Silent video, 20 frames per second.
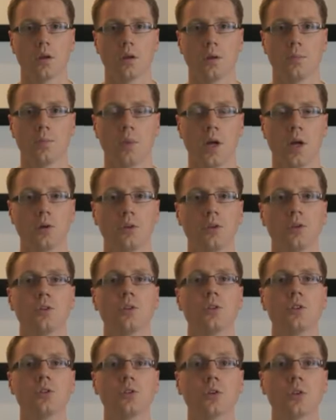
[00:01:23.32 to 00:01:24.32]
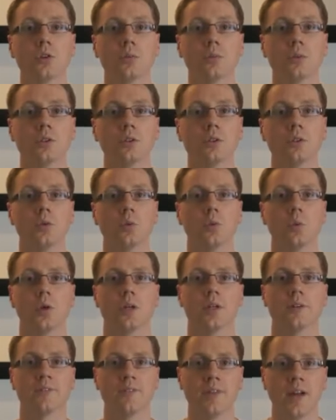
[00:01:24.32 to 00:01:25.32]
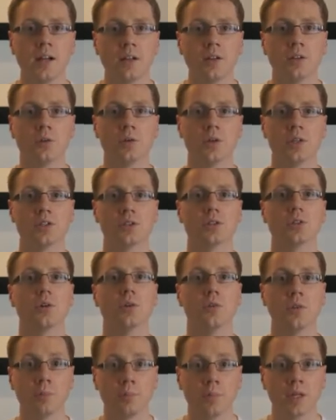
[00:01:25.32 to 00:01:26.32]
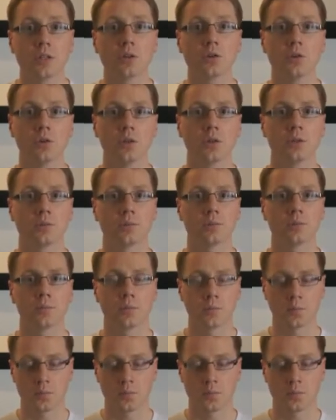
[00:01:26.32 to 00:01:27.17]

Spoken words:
How do you determine what a value is of a Bitcoin?